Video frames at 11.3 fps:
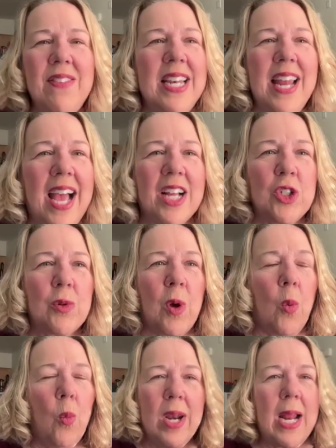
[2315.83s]
the
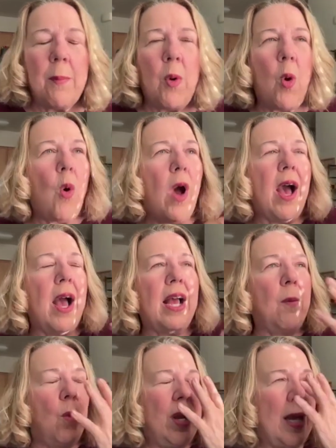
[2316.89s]
natural when
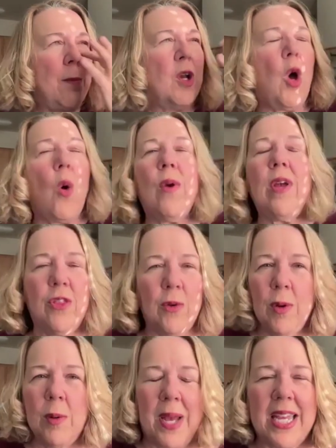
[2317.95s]
I'm going
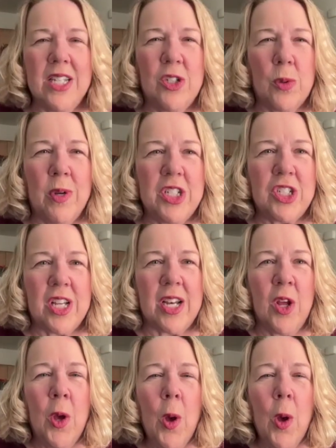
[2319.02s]
through in my intuition.